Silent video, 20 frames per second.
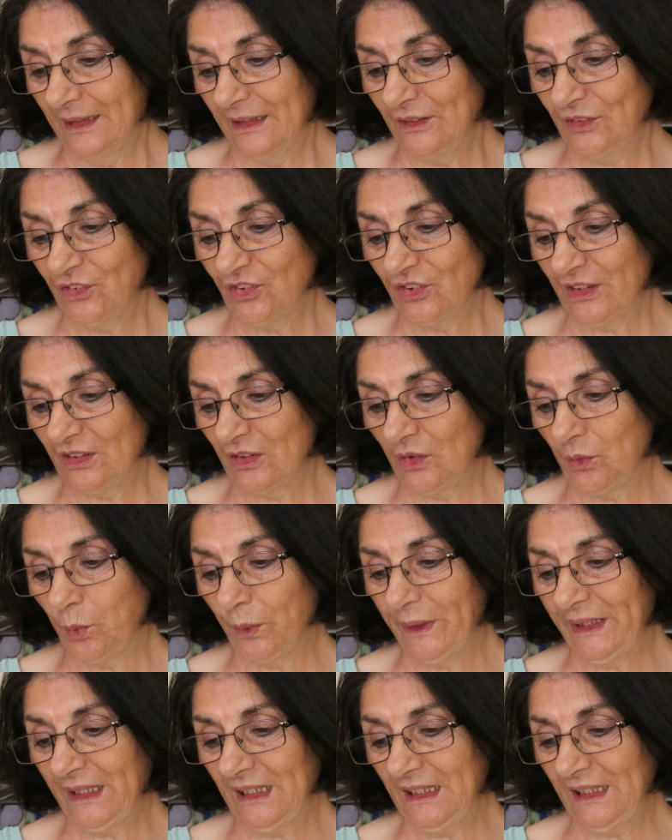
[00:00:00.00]
He said,
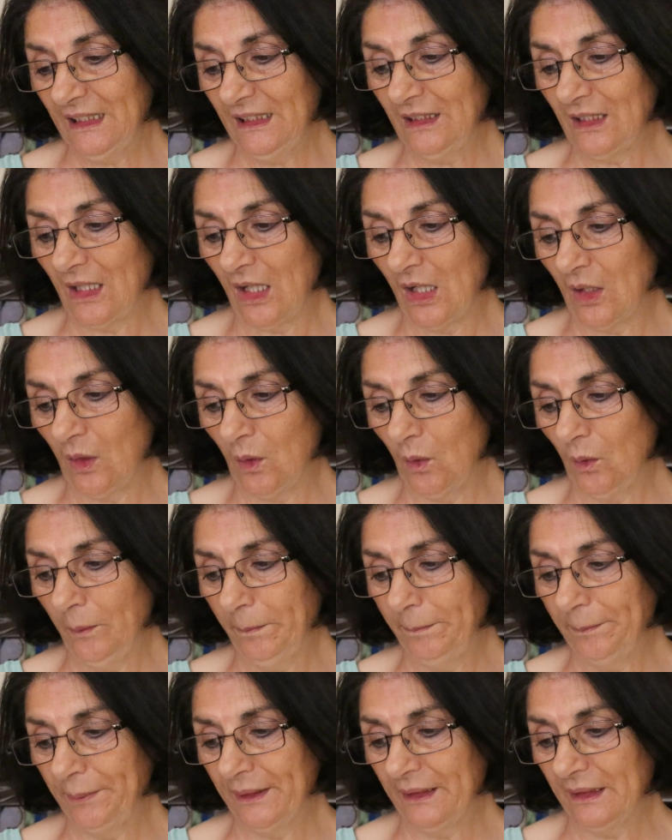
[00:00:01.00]
"We need
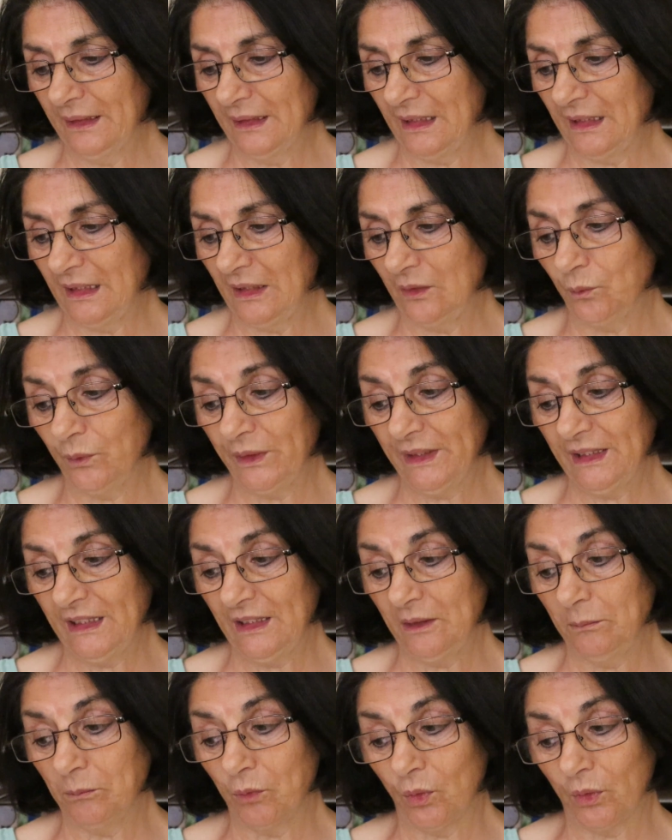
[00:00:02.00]
hope, and we
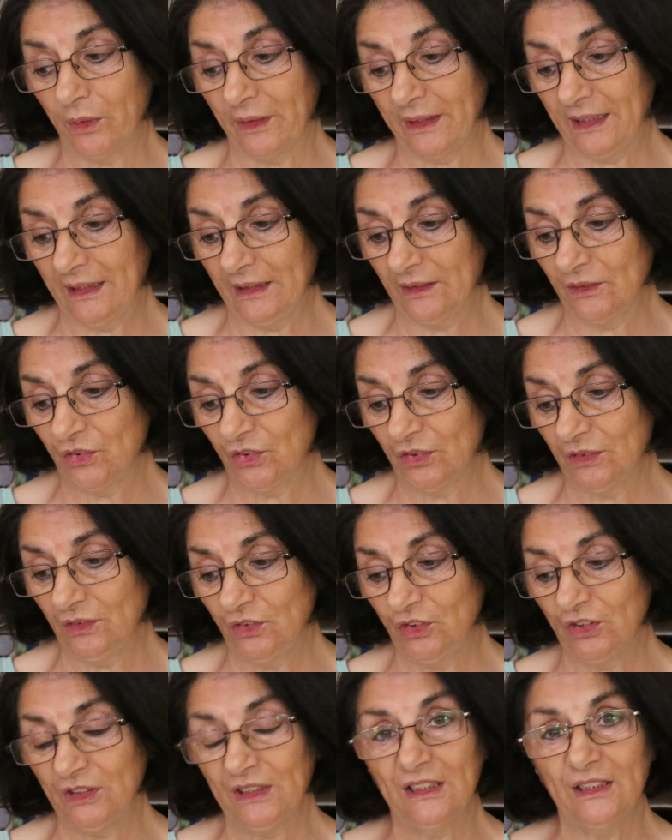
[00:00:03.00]
need more
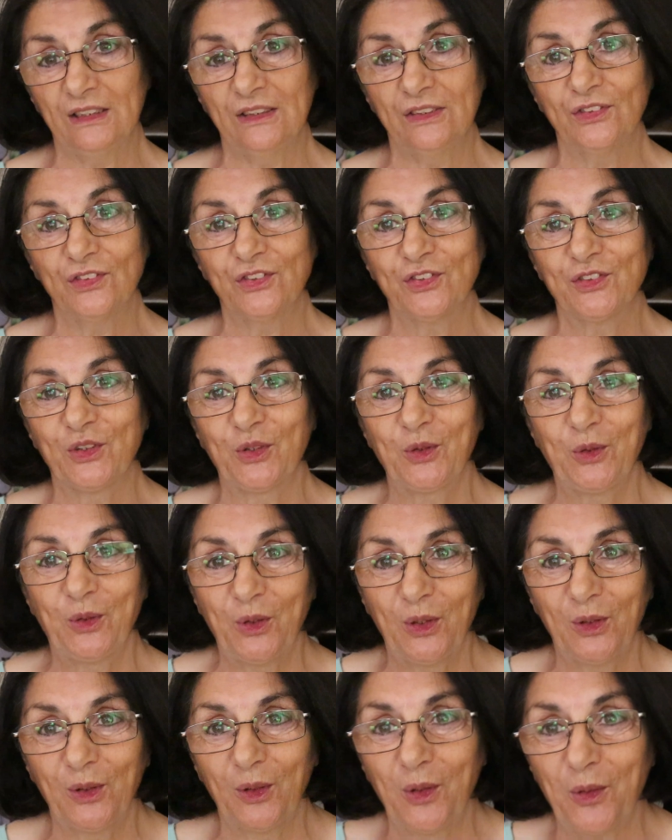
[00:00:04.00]
action to ease the
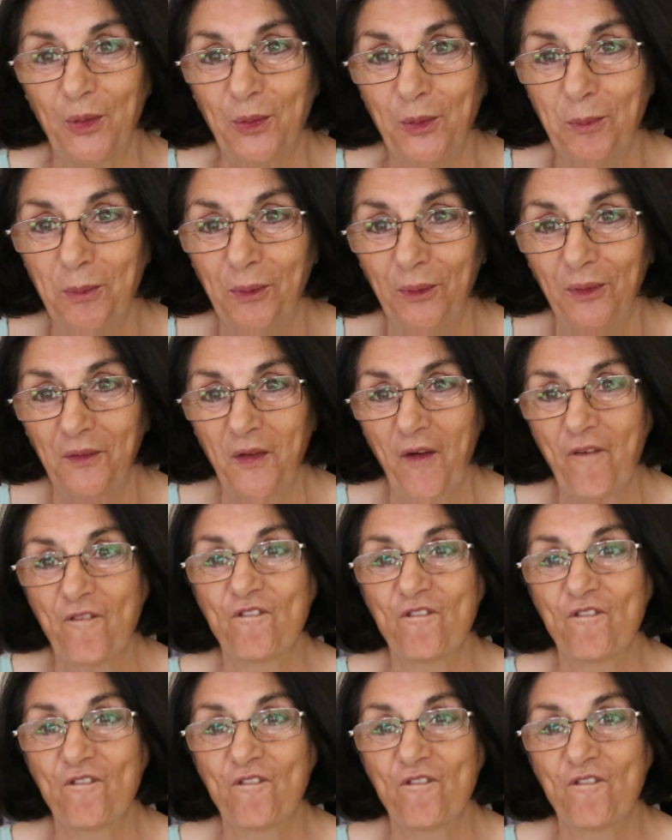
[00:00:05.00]
global